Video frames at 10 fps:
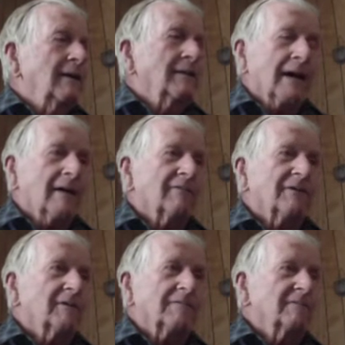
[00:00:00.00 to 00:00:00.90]
No,
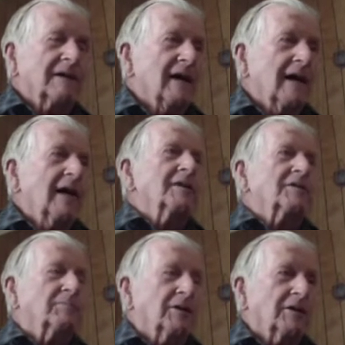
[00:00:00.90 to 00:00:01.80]
very
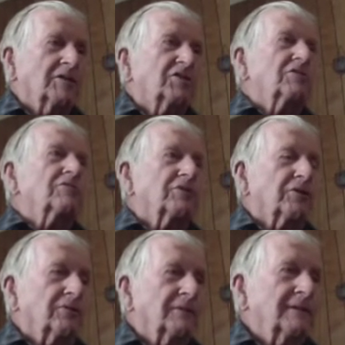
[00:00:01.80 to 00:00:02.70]
hated meetings. Still do.